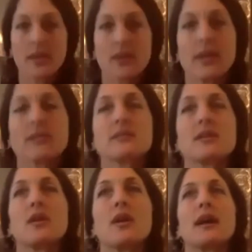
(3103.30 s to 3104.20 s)
great. So
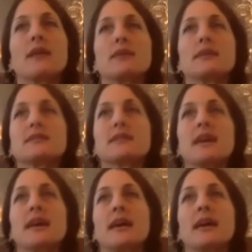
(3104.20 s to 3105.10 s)
I would
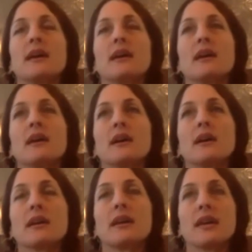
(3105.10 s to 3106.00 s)
say
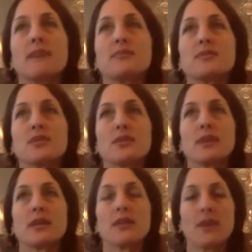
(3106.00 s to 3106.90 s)
keep
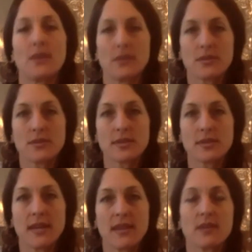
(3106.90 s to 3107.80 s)
doing those,
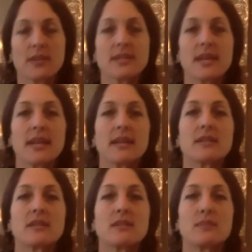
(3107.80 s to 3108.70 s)
and they're intended
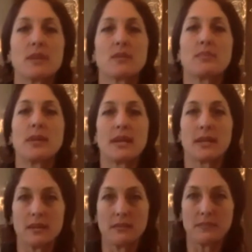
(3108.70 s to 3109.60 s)
to be repeated.